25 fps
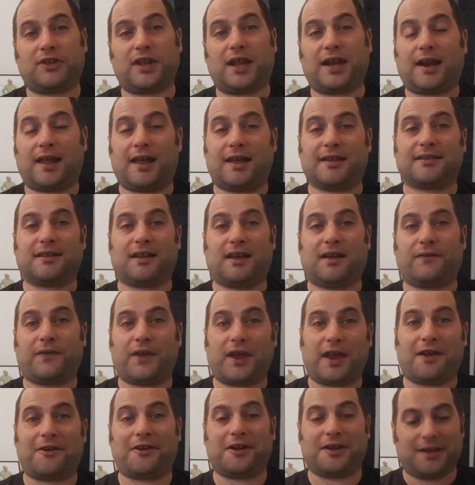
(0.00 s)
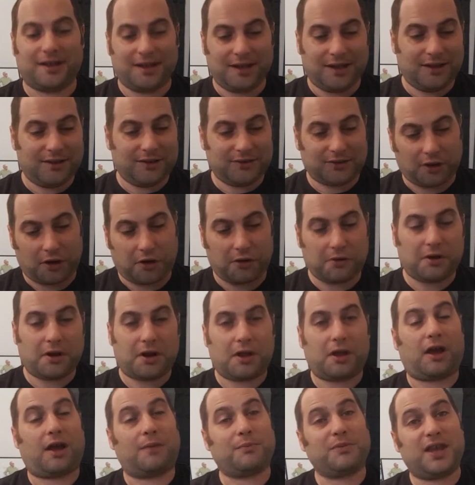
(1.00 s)
of that last half hour. So
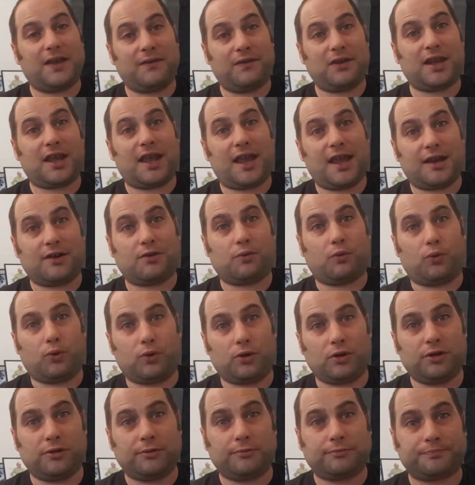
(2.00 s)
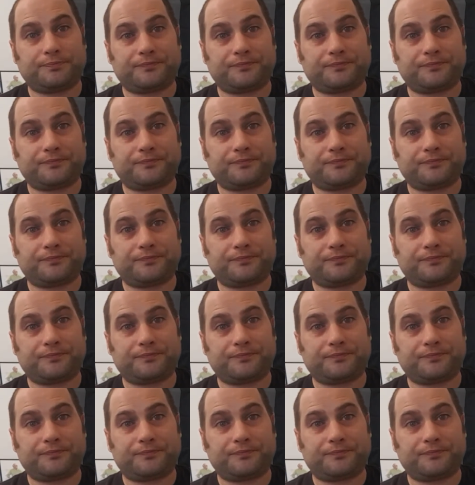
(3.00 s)
I'm giving Ed Wood